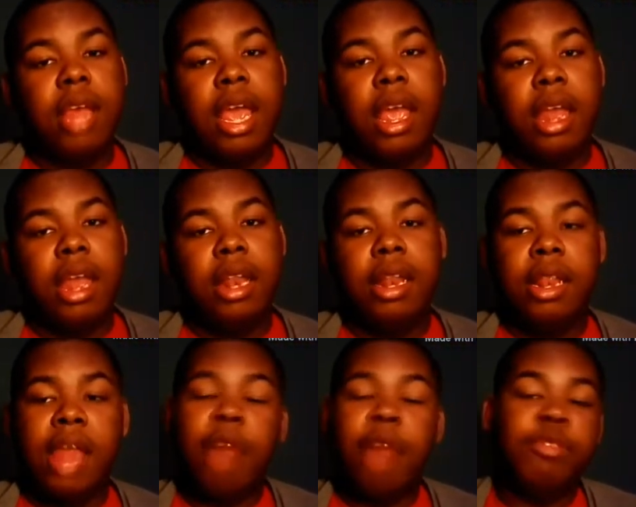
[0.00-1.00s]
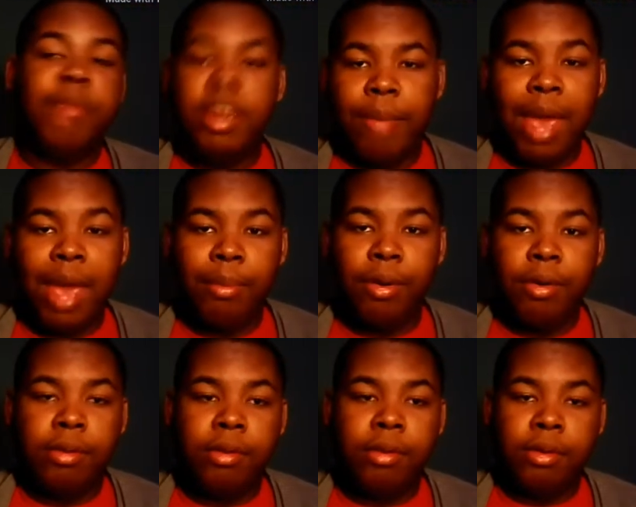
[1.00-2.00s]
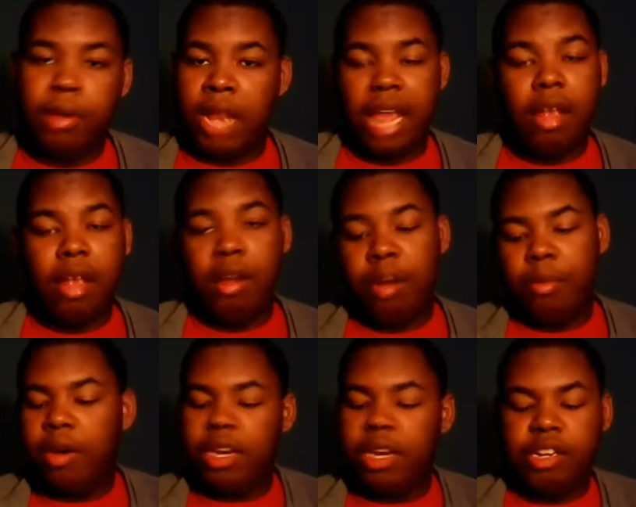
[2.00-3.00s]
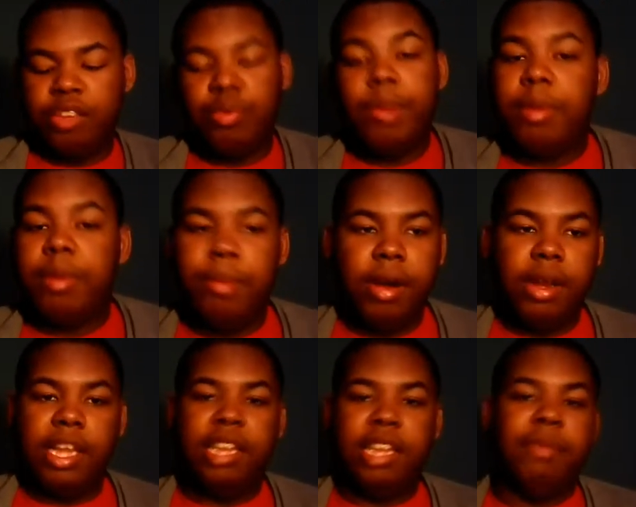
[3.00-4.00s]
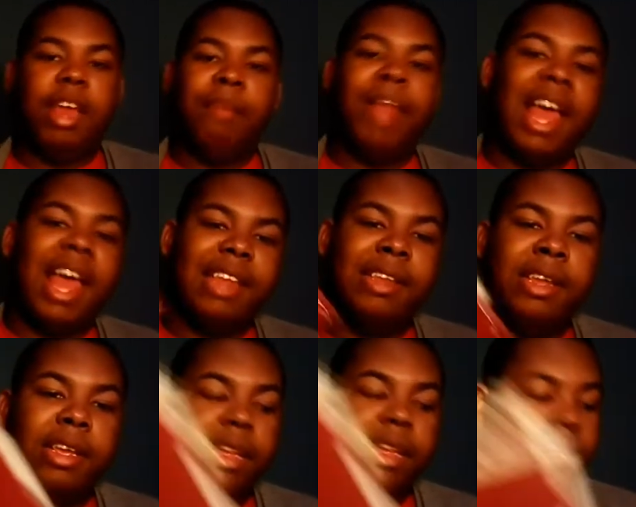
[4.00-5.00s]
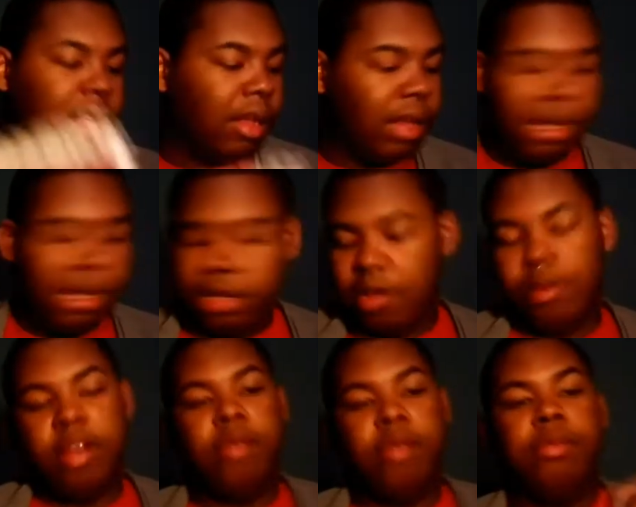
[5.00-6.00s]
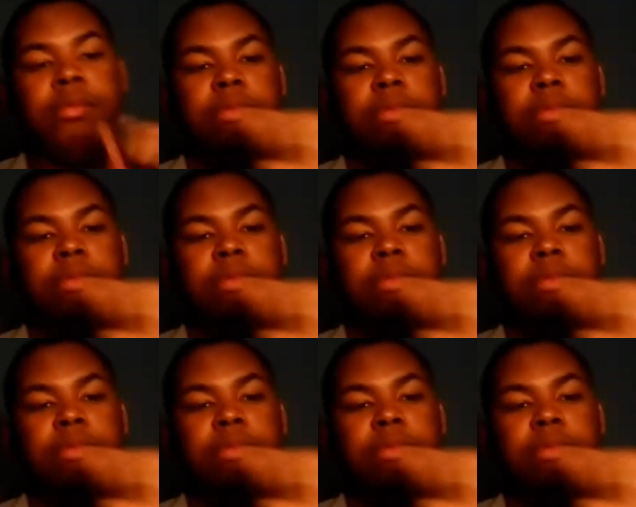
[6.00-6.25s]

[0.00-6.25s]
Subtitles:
and that was made of paper, like cardboard, and just ripped apart. This is made of plastic, so it'll